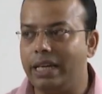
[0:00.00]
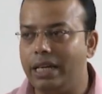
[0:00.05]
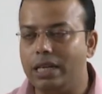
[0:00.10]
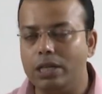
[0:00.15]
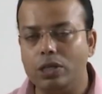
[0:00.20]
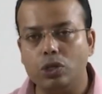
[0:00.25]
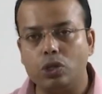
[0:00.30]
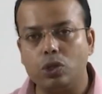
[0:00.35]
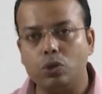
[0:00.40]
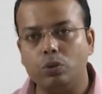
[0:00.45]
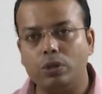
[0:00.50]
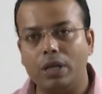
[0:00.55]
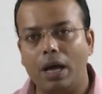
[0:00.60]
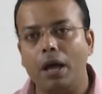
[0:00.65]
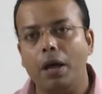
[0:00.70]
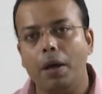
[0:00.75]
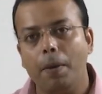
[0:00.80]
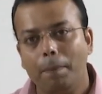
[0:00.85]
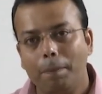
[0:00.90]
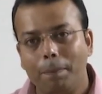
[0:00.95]
into
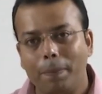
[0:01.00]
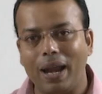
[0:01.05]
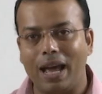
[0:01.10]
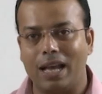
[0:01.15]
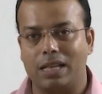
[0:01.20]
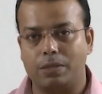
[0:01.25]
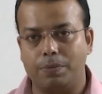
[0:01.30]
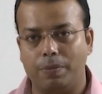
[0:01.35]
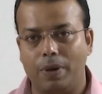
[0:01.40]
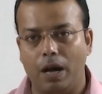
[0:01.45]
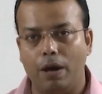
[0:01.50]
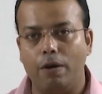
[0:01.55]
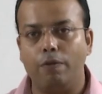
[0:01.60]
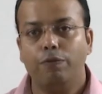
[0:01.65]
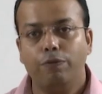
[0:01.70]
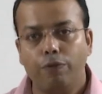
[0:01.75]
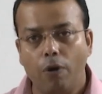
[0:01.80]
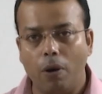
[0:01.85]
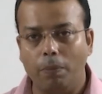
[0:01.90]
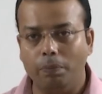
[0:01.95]
the plasma
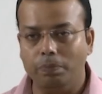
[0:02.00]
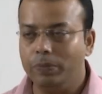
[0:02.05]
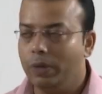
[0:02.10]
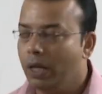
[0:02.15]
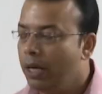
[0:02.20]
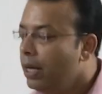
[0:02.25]
form.